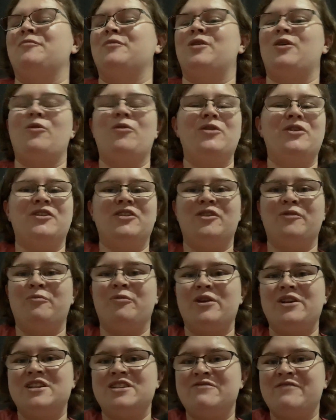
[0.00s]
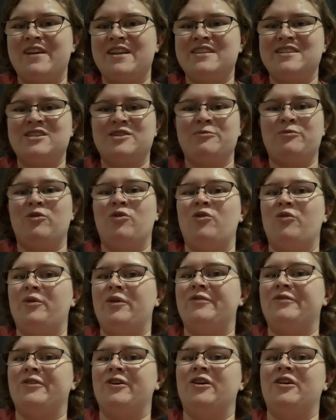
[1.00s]
going to the bridge festival
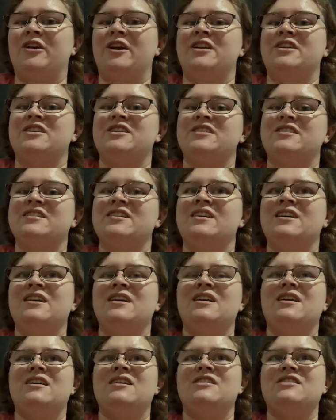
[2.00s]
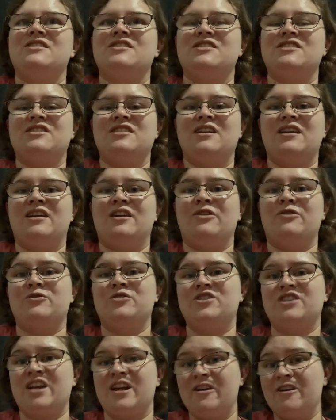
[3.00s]
with her and just you know
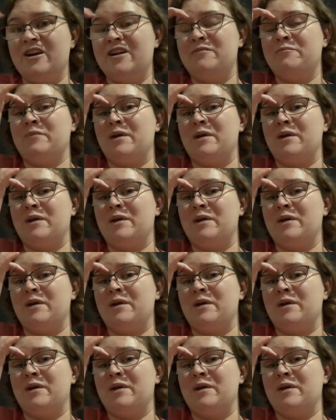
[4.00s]
sharing